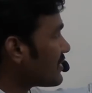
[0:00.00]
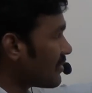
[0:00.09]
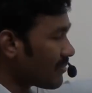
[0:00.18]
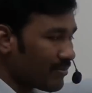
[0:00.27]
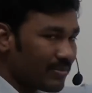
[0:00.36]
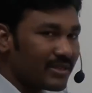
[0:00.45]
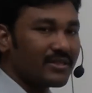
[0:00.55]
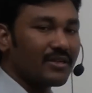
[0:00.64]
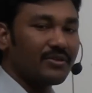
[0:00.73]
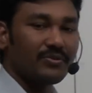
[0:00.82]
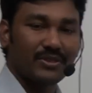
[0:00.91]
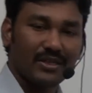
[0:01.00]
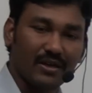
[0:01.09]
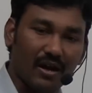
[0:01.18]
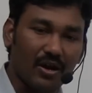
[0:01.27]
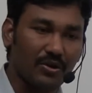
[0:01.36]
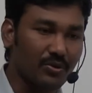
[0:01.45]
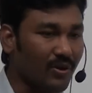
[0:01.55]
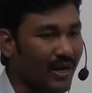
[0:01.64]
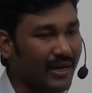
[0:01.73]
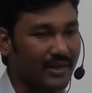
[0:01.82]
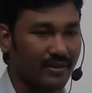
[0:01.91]
Some companies are using Auto
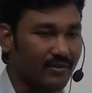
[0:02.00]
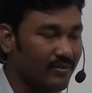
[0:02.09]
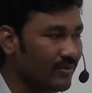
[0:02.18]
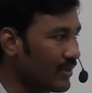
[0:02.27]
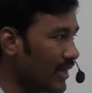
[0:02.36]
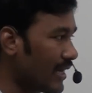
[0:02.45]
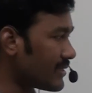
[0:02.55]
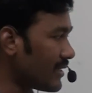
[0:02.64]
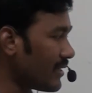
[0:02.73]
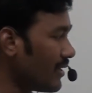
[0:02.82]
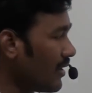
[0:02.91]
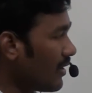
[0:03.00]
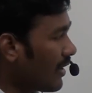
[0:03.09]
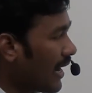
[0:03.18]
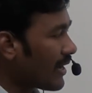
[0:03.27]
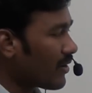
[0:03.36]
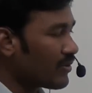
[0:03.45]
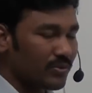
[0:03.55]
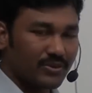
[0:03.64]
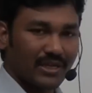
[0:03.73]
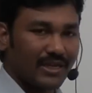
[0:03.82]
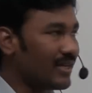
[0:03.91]
IT as a add-on to
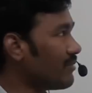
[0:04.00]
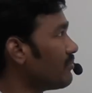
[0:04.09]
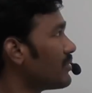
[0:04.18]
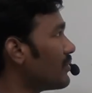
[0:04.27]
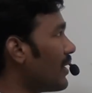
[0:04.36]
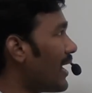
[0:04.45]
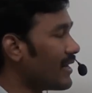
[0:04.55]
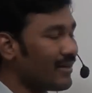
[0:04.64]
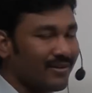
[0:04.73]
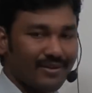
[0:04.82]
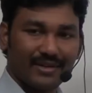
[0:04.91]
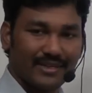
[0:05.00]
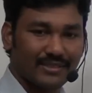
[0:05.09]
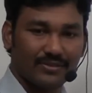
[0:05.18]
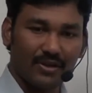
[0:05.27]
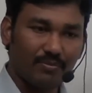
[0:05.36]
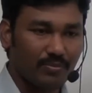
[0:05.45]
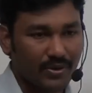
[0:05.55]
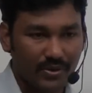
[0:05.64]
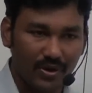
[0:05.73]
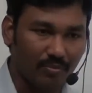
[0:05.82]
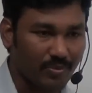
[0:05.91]
Selenium to handle
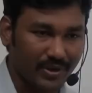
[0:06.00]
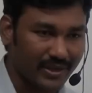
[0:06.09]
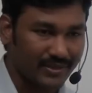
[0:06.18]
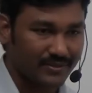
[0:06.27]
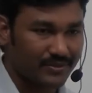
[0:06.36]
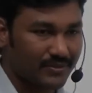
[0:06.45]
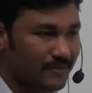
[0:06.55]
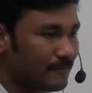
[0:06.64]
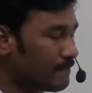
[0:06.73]
desktop components.